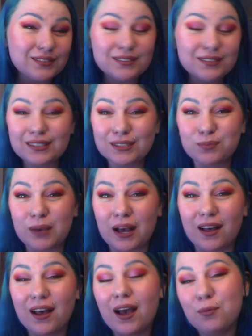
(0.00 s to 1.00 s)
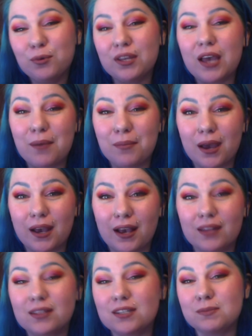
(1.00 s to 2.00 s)
this palette, I'm really happy I
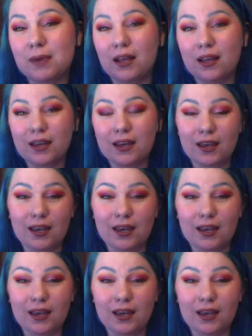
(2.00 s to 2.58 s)
got this palette,